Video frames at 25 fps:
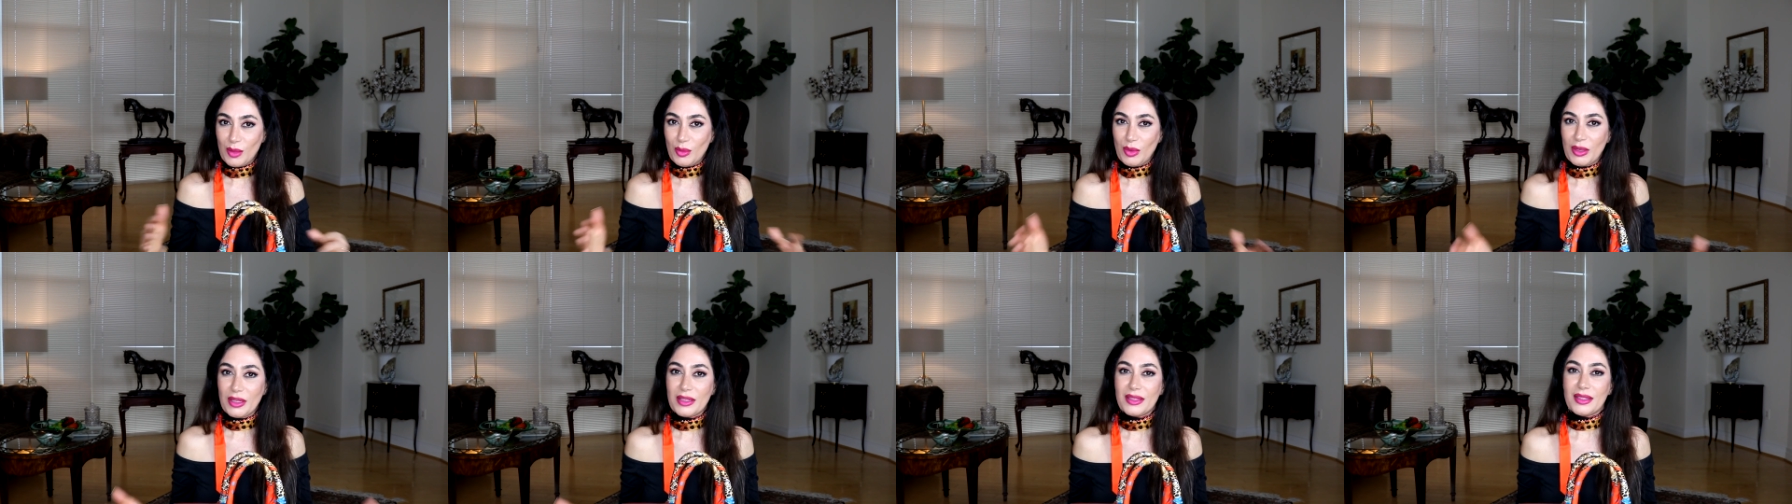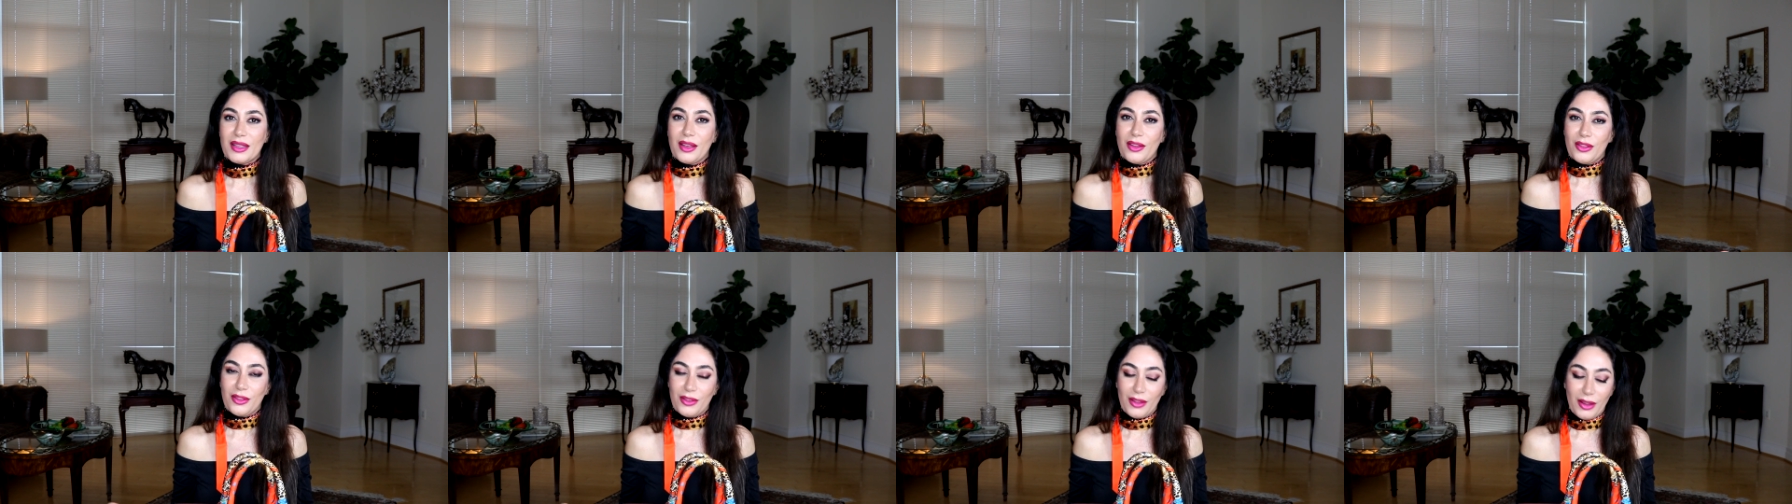because
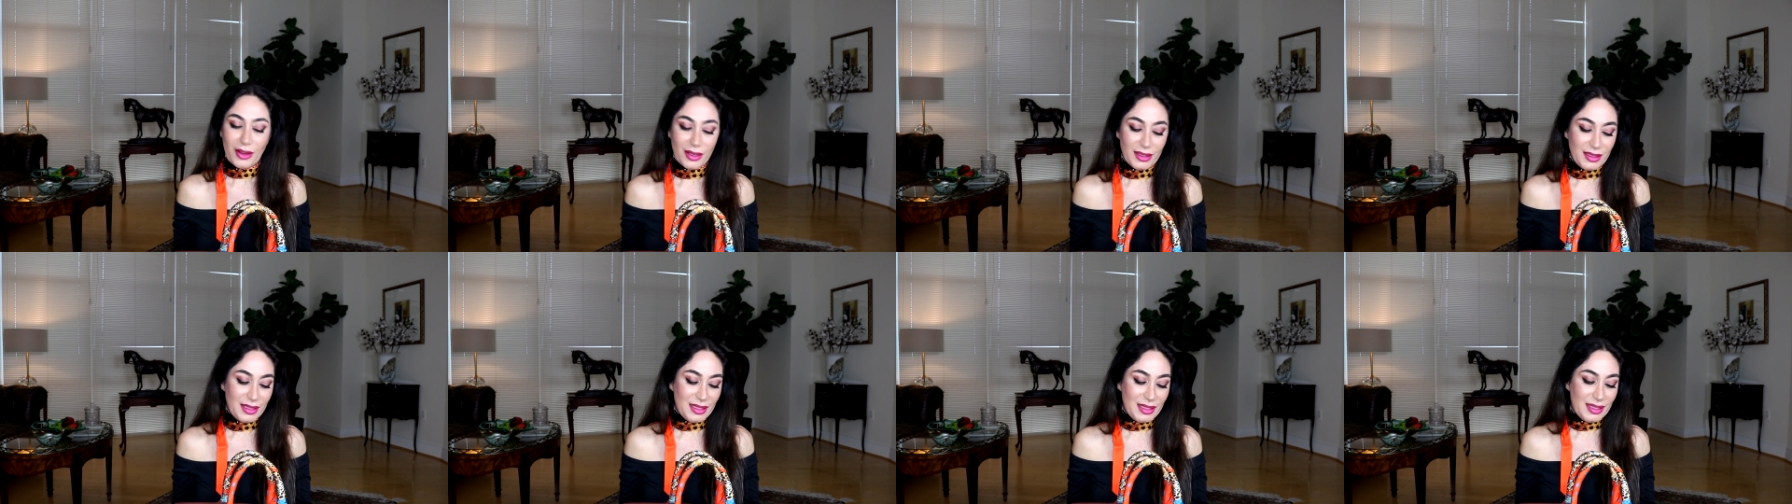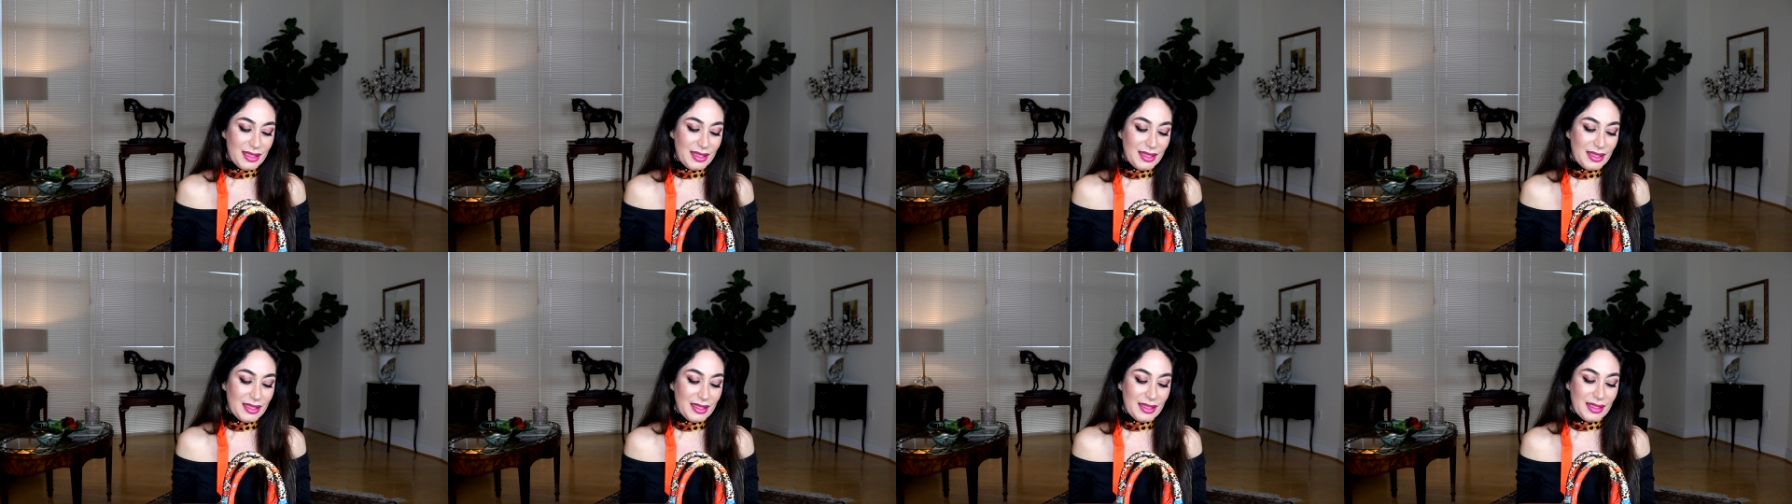I thought
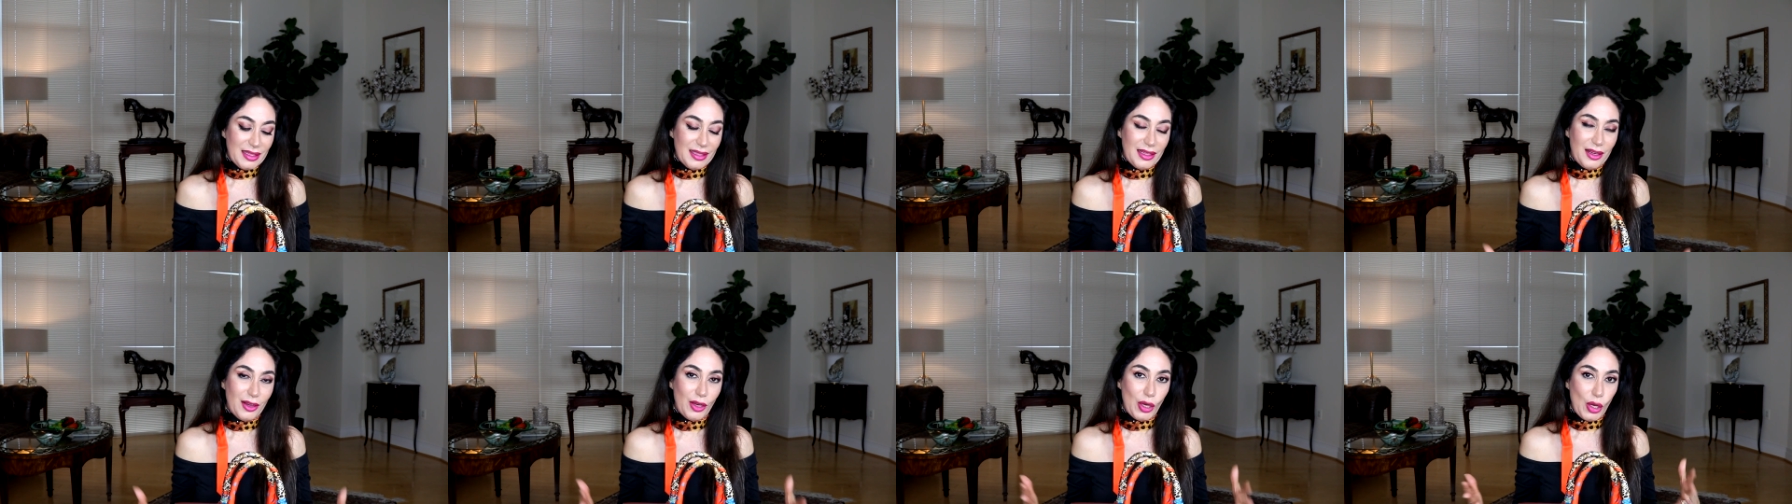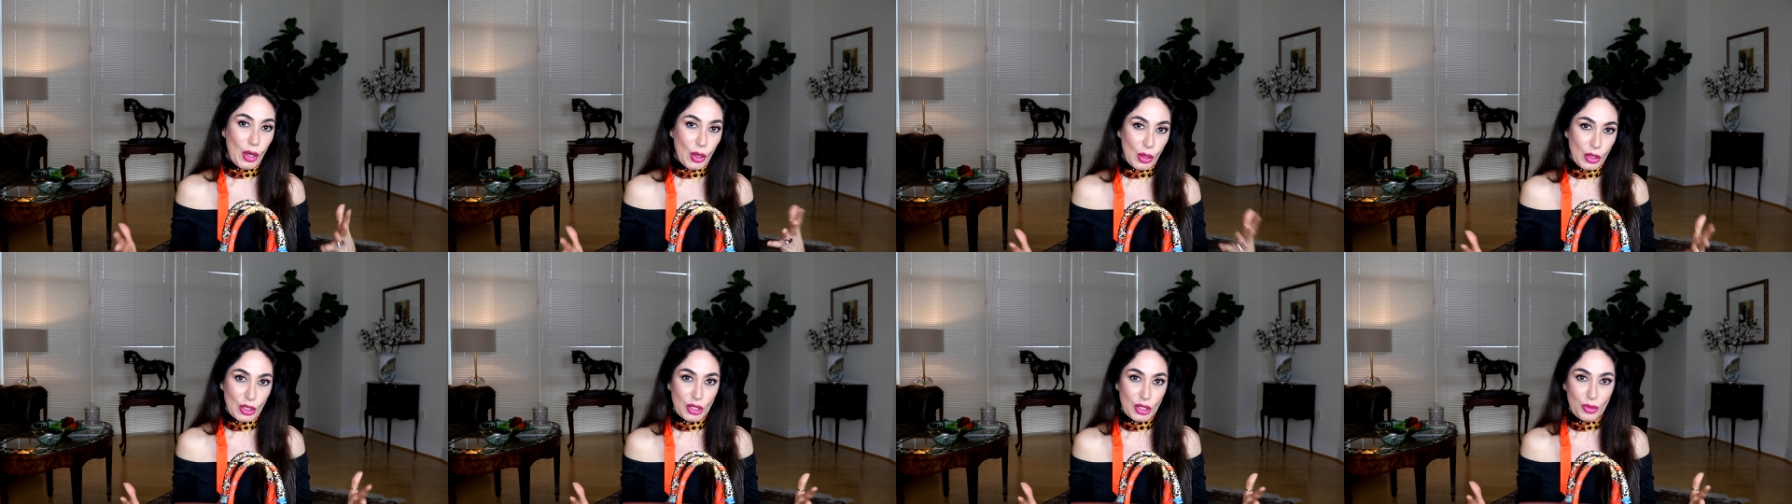this is the
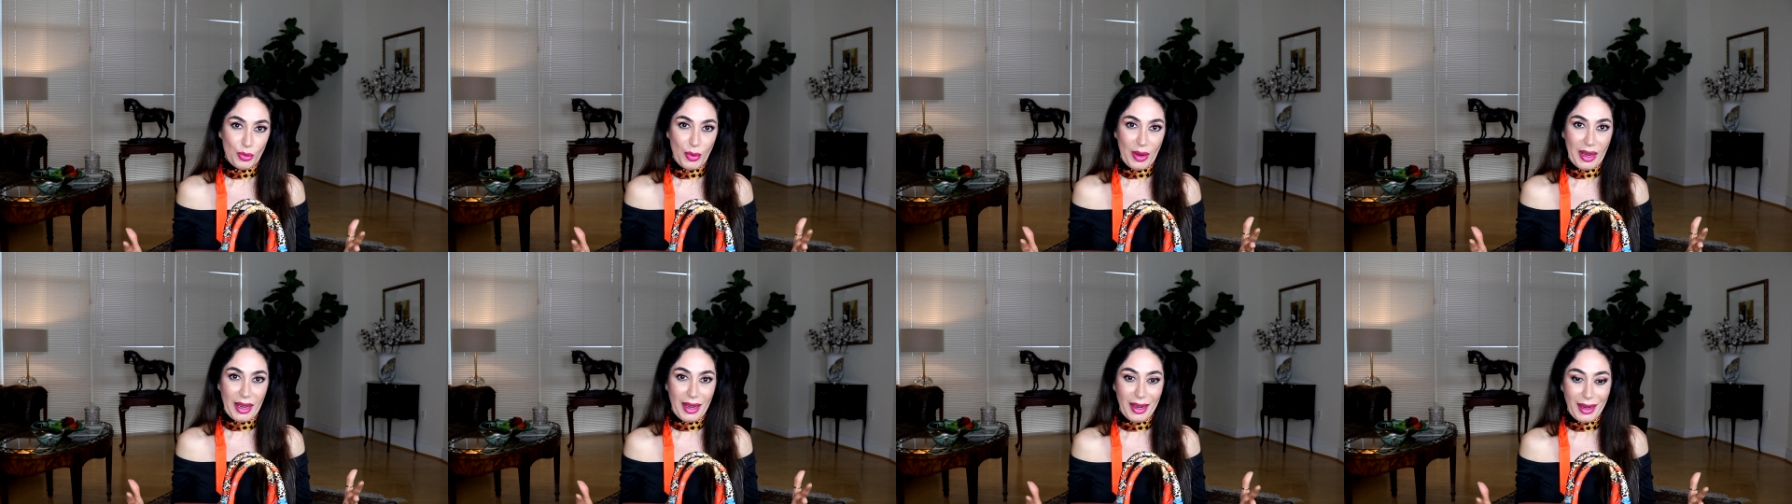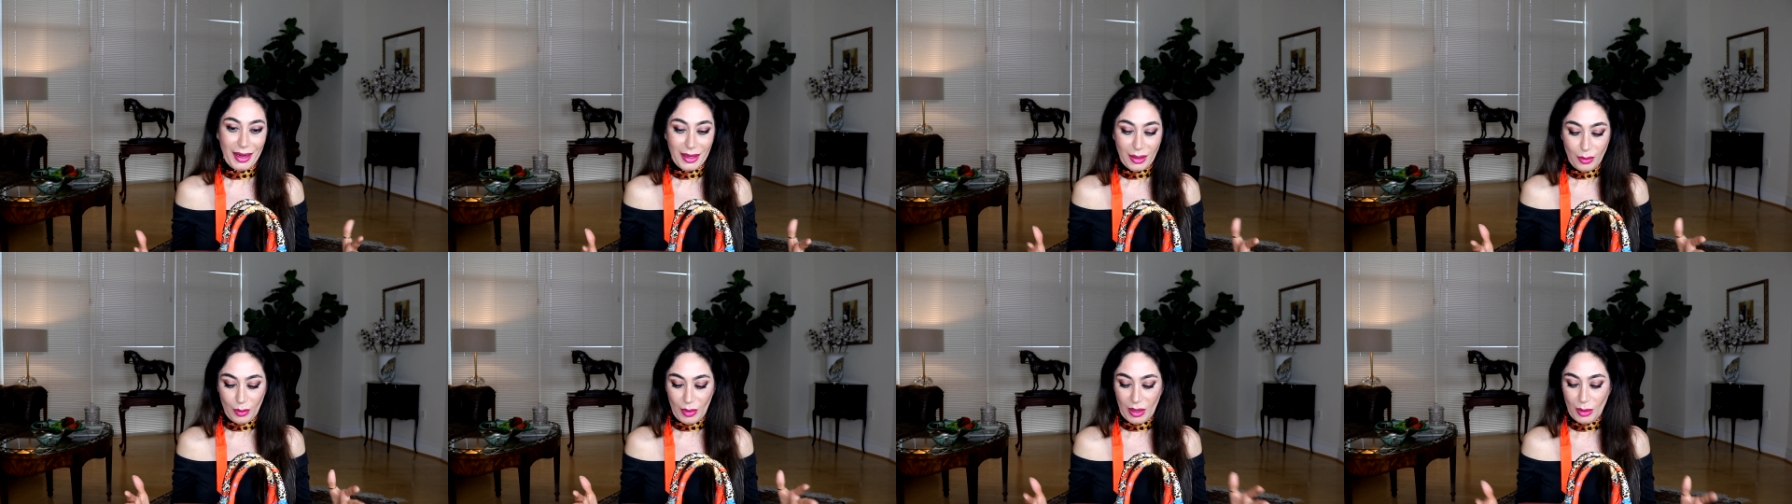large bag,